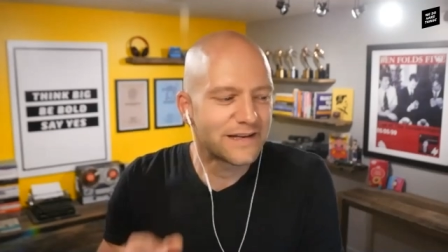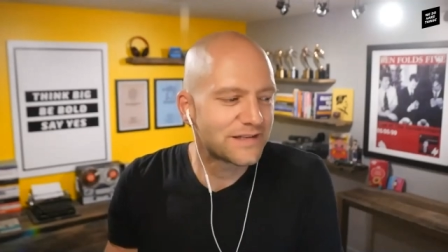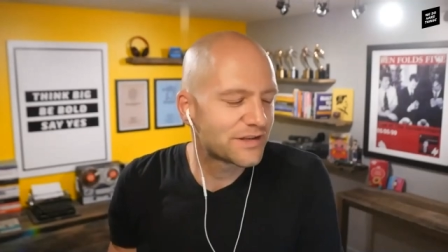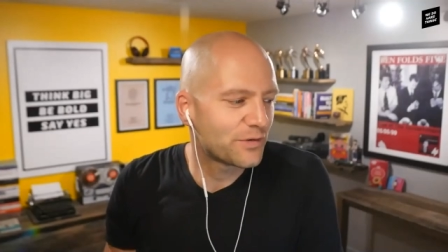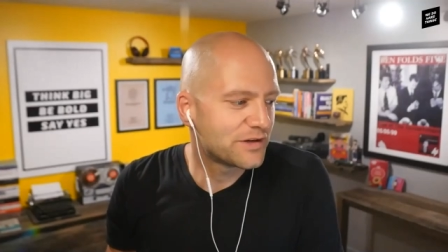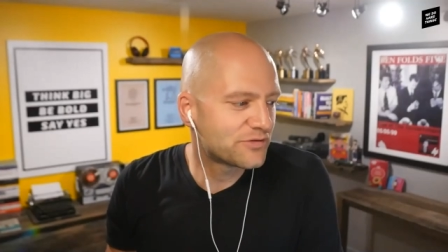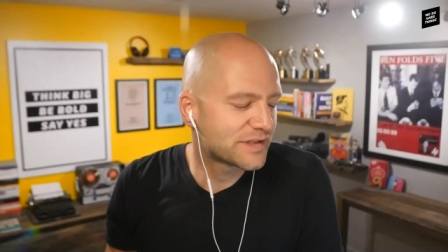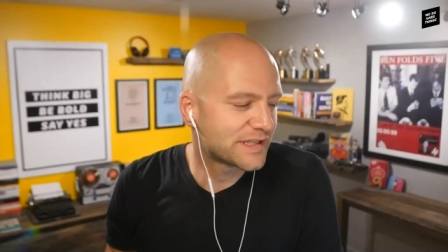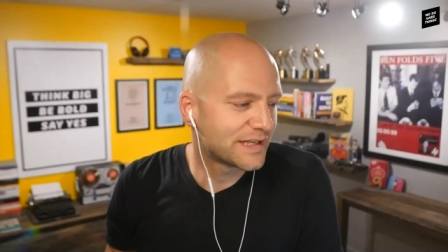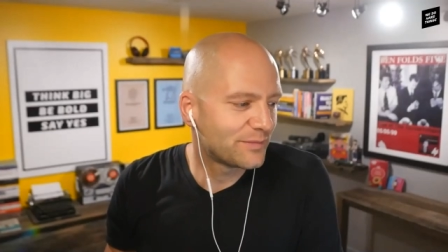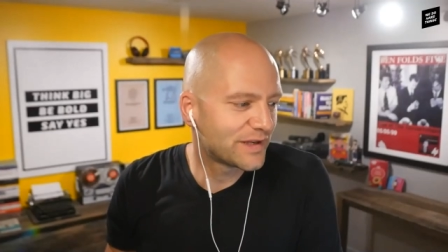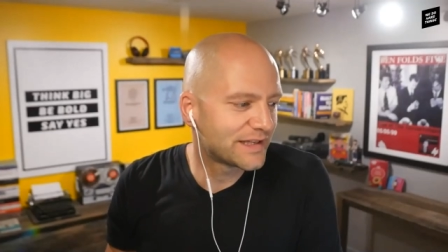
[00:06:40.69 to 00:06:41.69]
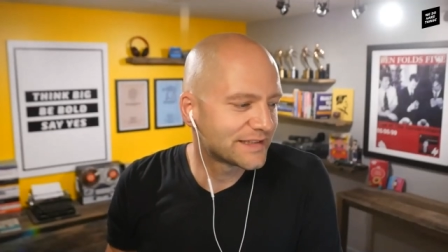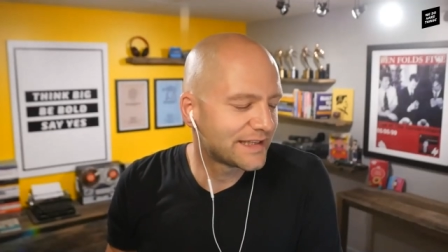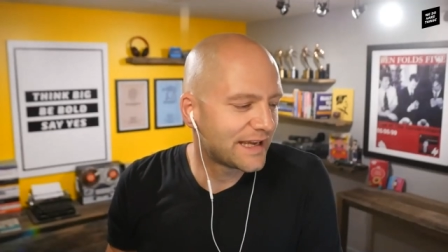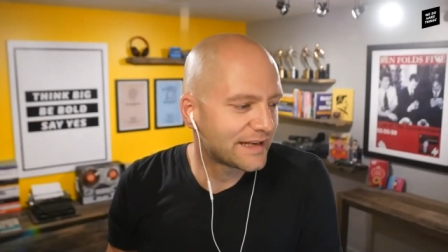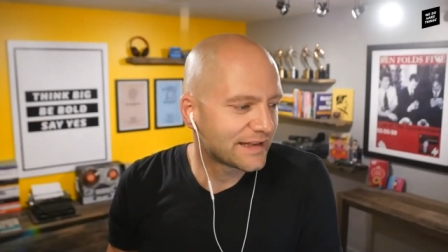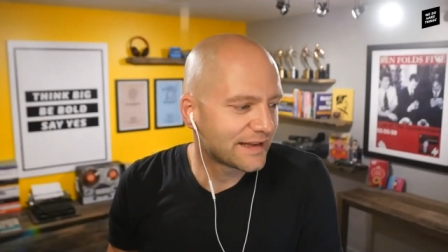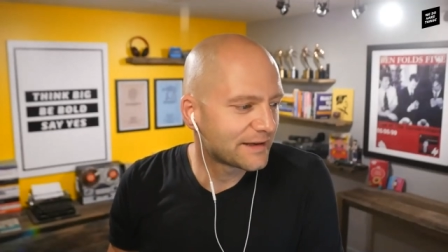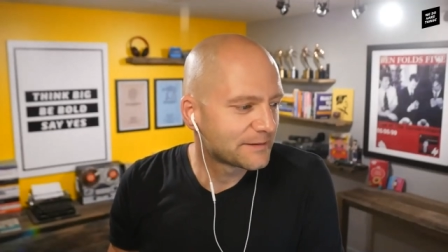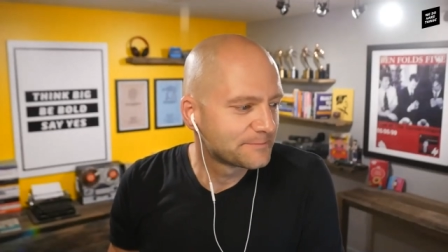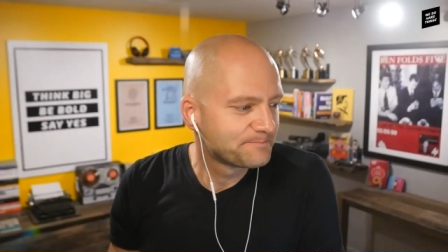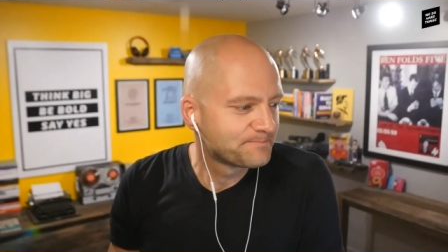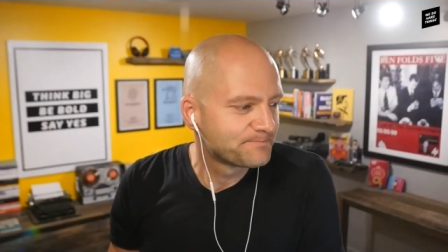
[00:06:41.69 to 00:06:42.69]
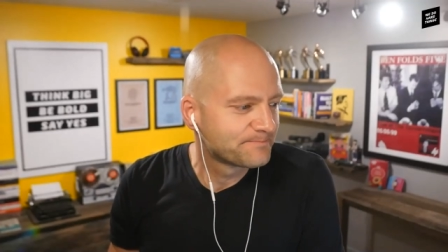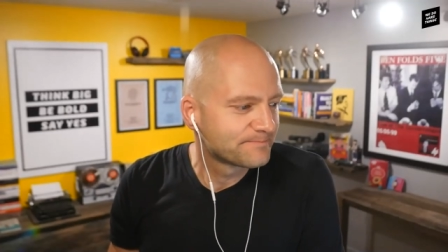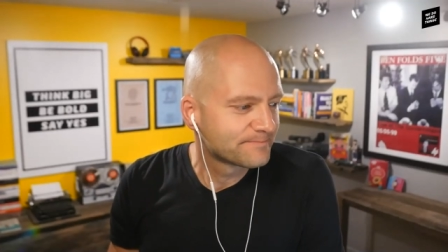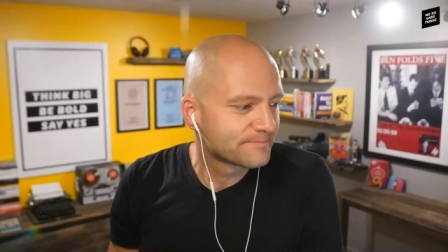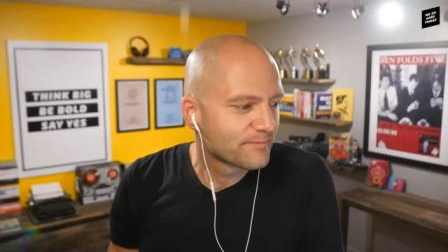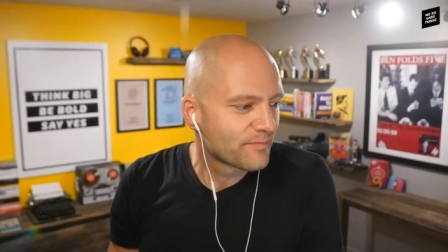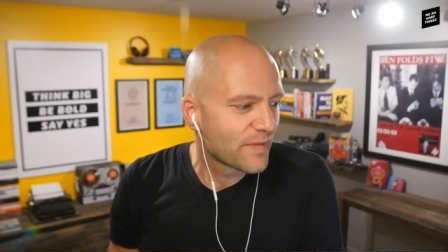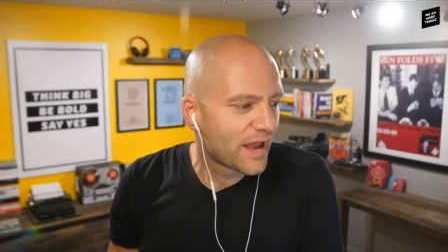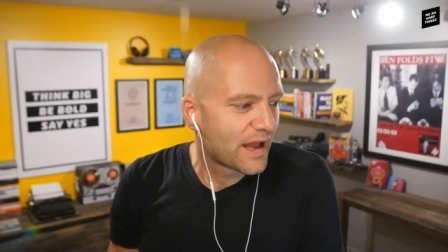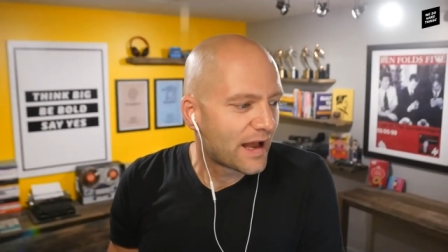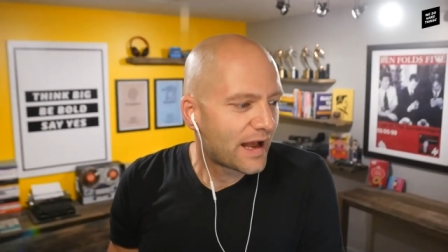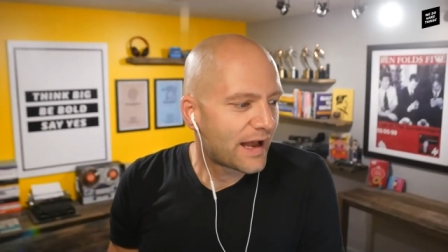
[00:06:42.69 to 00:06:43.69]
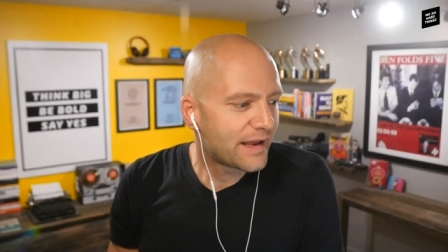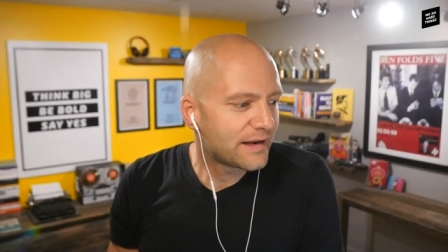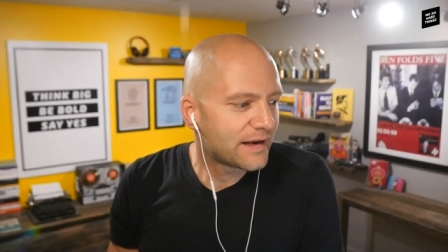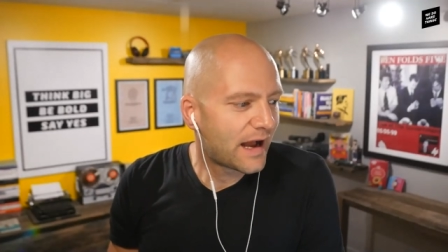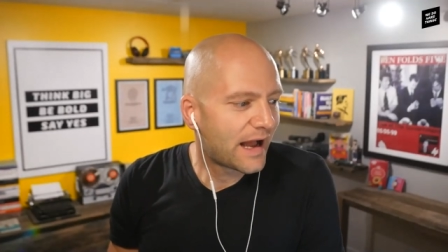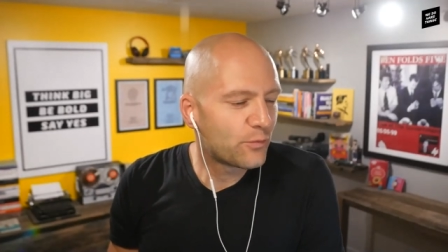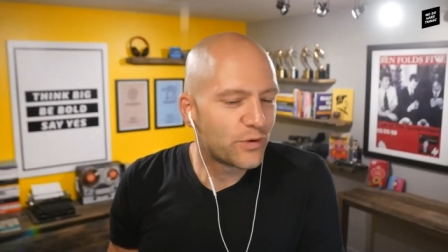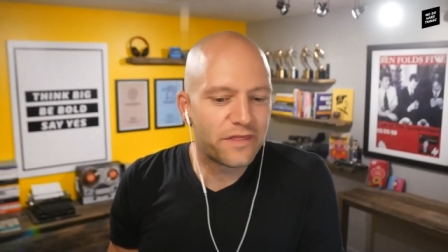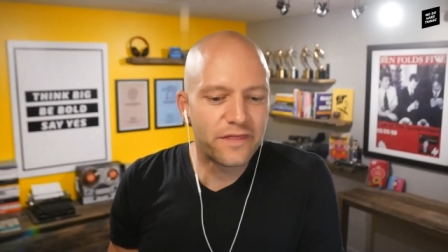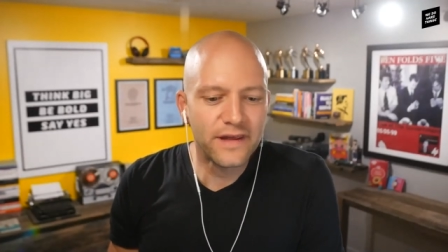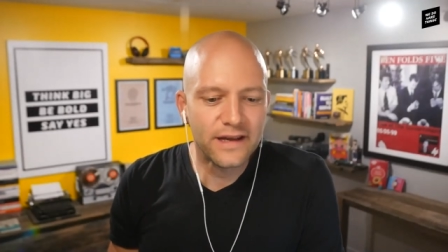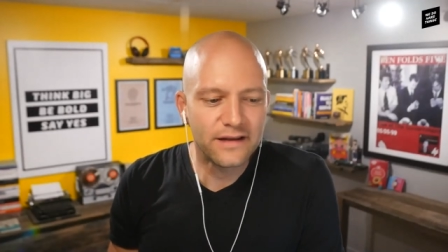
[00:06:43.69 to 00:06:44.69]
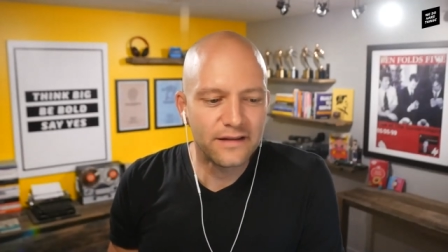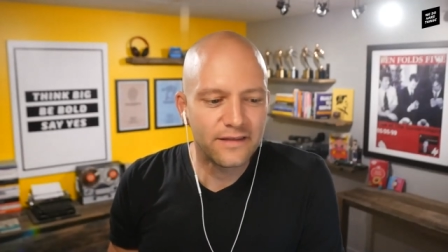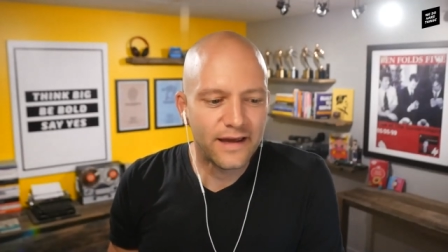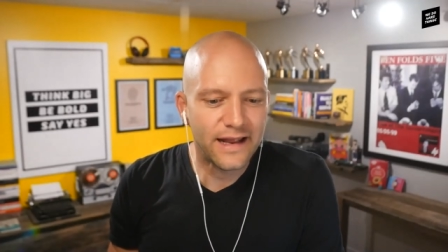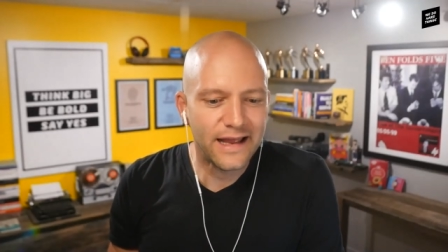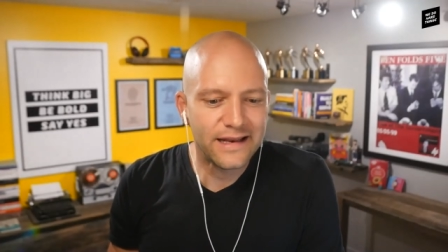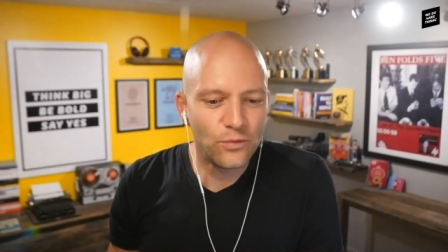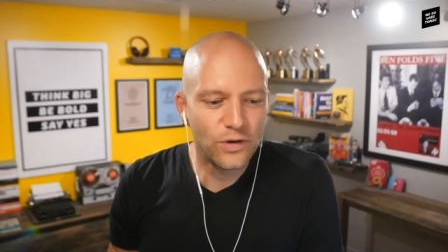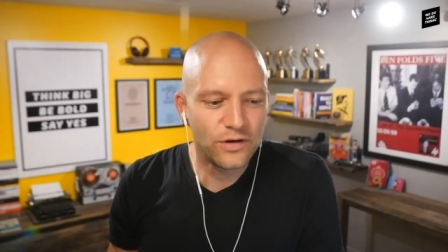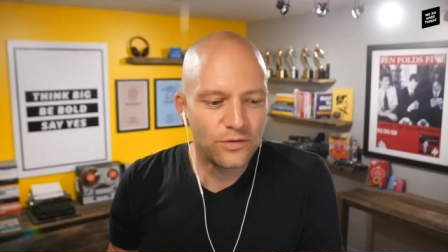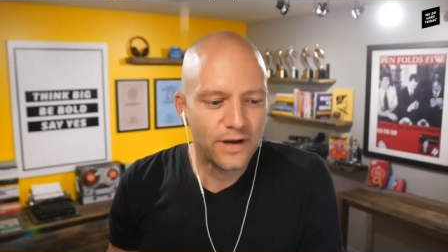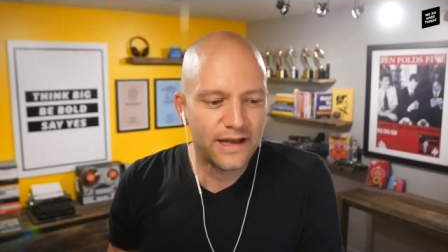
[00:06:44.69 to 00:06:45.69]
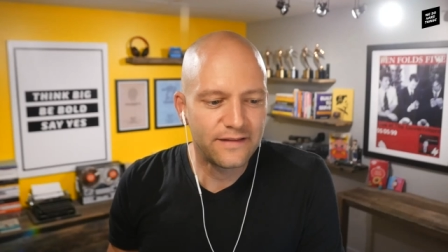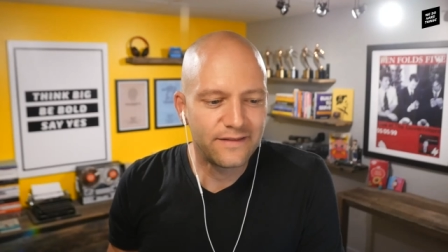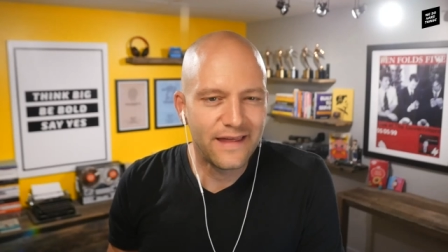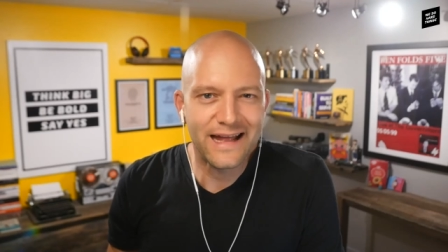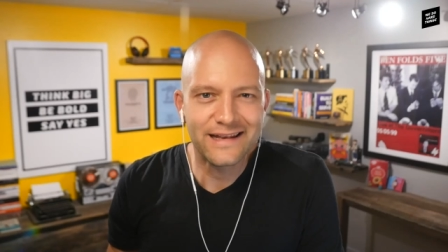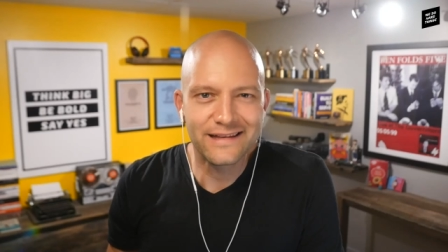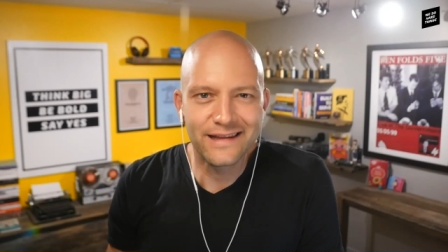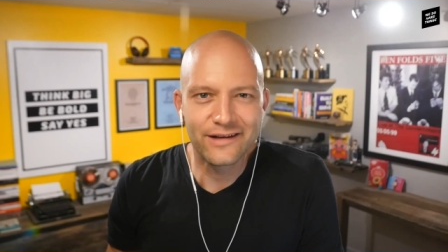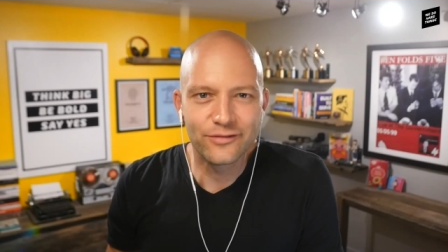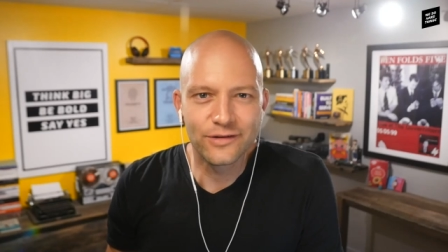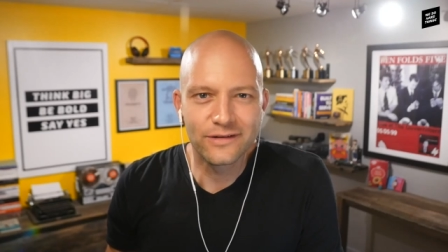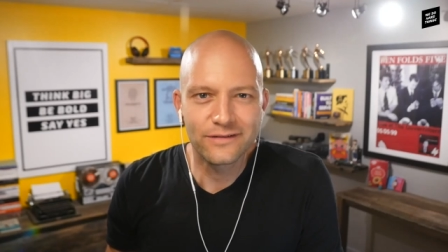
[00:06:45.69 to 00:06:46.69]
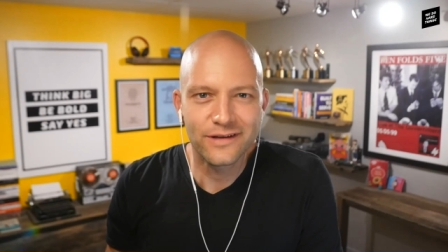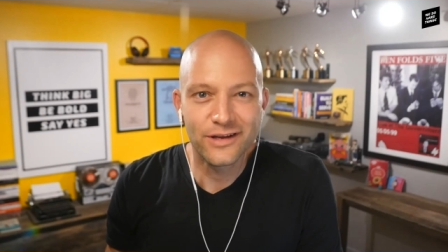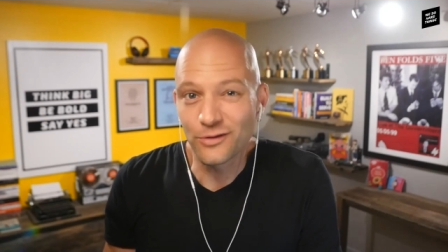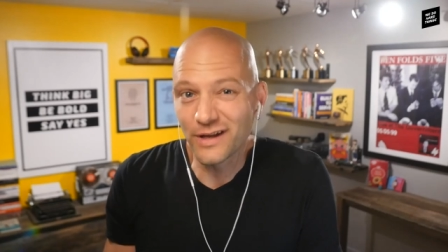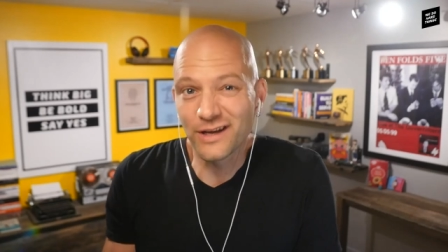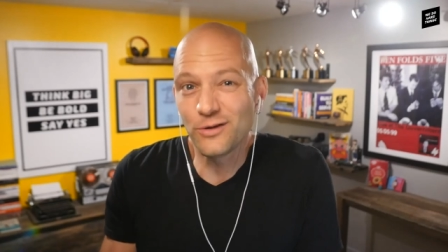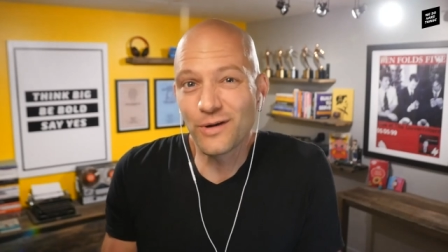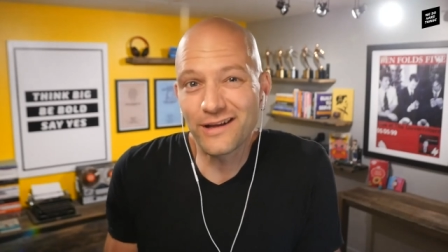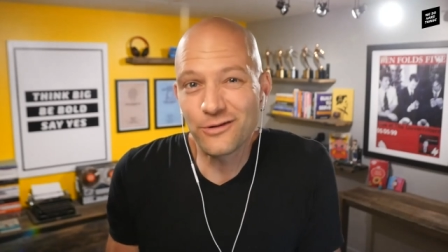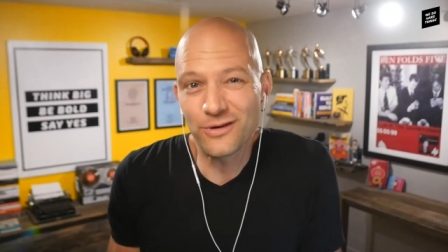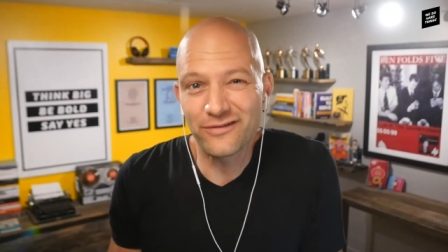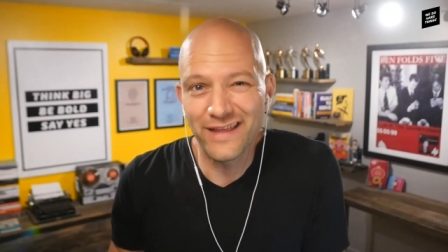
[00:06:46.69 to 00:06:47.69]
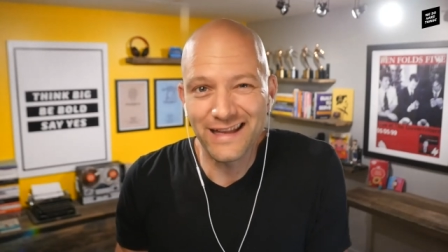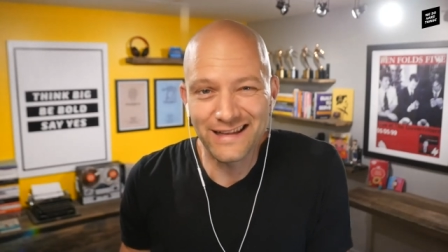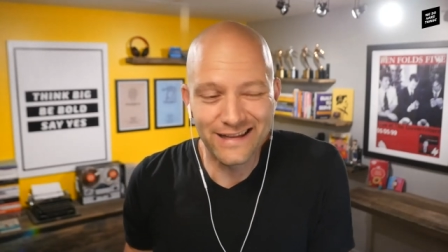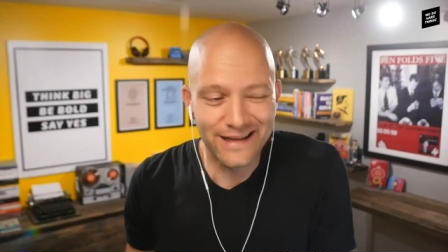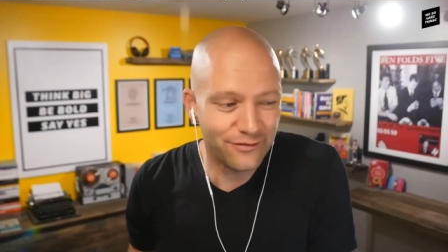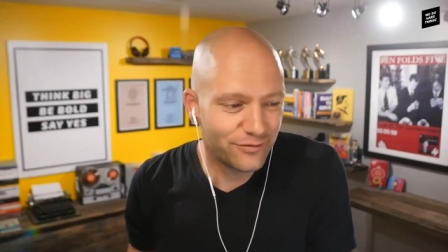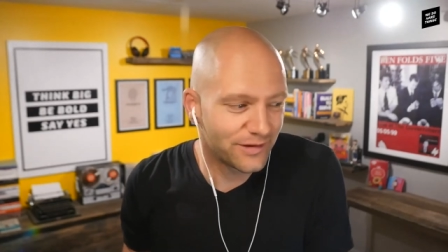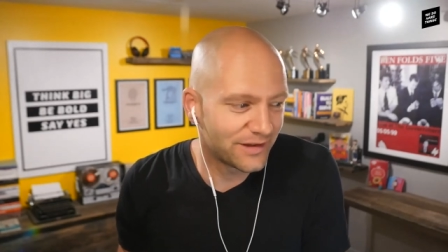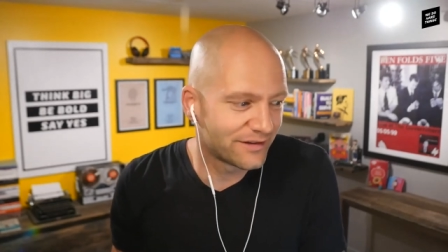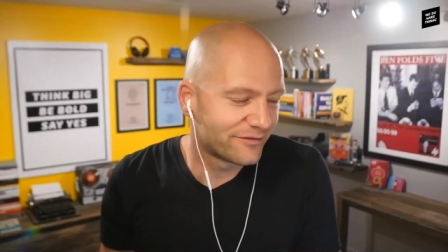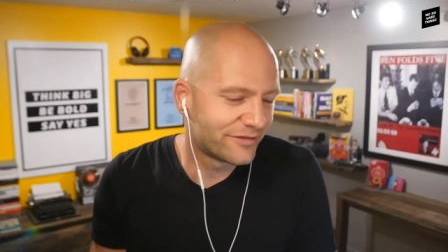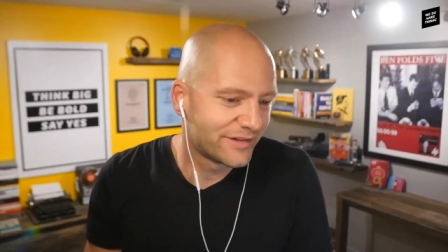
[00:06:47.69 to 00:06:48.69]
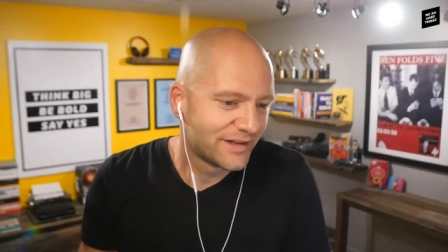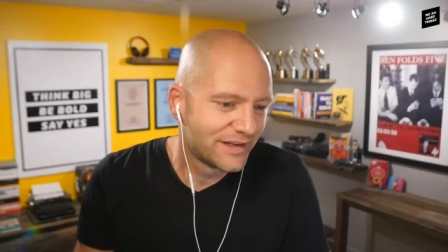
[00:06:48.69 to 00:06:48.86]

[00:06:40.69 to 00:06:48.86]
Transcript: is so interesting because again, like I I would think that anyone who had that level, you know, like you you have that level of